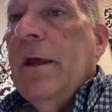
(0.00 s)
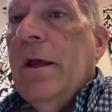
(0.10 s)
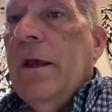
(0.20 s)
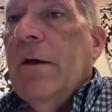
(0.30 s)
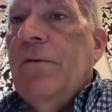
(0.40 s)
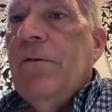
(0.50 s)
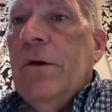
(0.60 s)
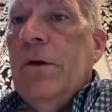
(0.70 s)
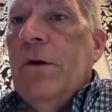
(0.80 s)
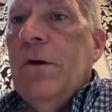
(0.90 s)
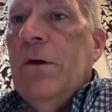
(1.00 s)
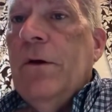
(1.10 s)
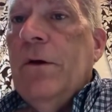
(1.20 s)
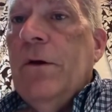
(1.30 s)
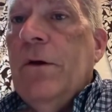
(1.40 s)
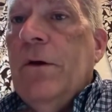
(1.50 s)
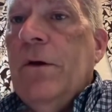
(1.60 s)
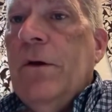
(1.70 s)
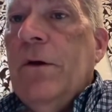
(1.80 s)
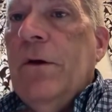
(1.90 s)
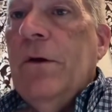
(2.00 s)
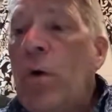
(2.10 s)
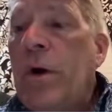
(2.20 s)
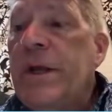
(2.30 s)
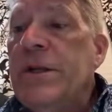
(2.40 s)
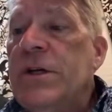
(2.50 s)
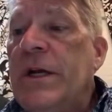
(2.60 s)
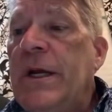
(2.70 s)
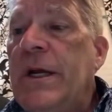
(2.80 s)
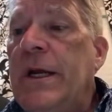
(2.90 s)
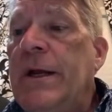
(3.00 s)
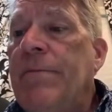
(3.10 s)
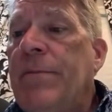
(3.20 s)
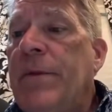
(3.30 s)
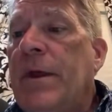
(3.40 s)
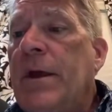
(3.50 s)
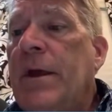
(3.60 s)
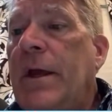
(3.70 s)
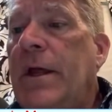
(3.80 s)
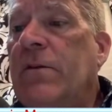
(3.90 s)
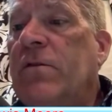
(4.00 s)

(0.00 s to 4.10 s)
If you are a mortgagee